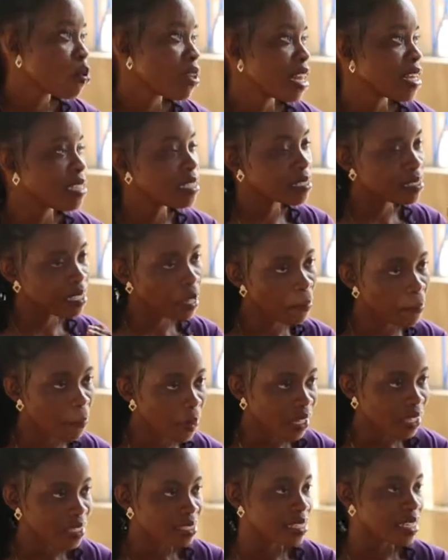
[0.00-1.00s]
let's come
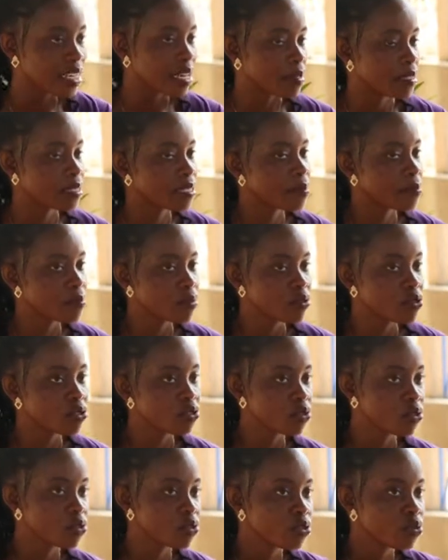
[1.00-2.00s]
back to KETA
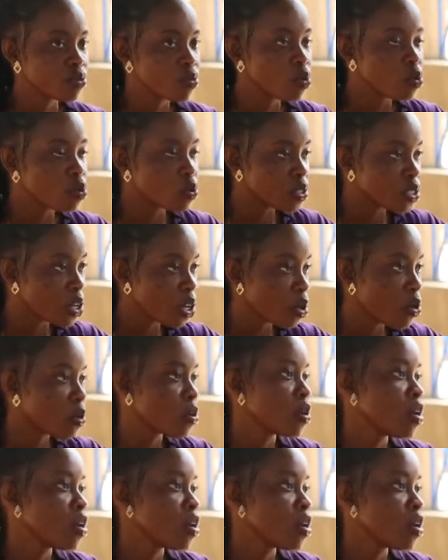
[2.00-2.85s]
Hotel.